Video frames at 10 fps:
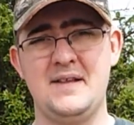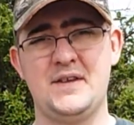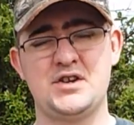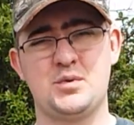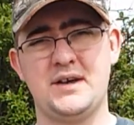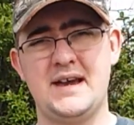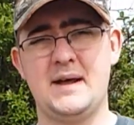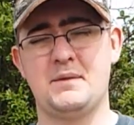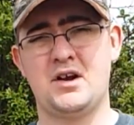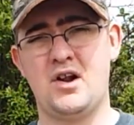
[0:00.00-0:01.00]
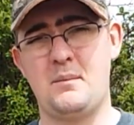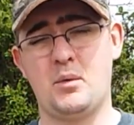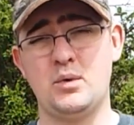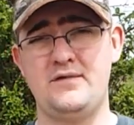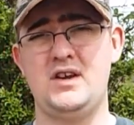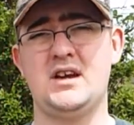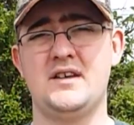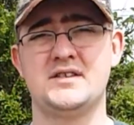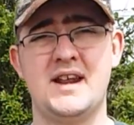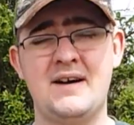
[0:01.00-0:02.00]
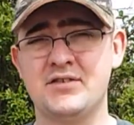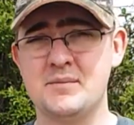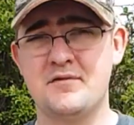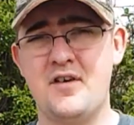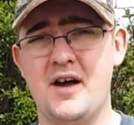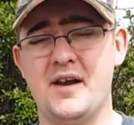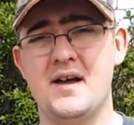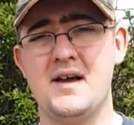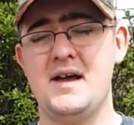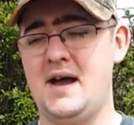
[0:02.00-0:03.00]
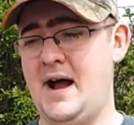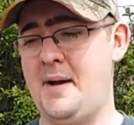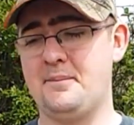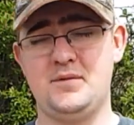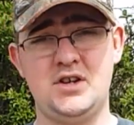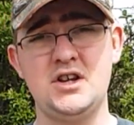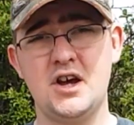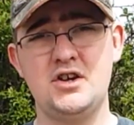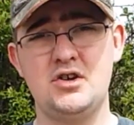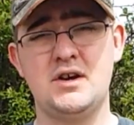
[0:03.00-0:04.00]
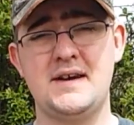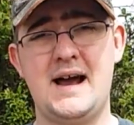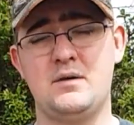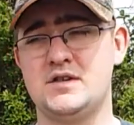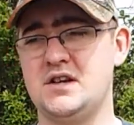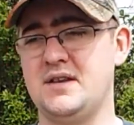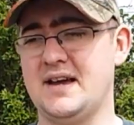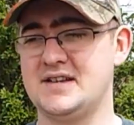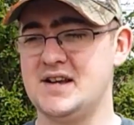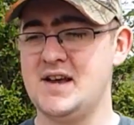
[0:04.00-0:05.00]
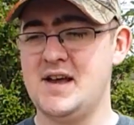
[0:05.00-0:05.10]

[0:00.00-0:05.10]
that just want to get up the club with your guns and have some fun, you know, you can now do this.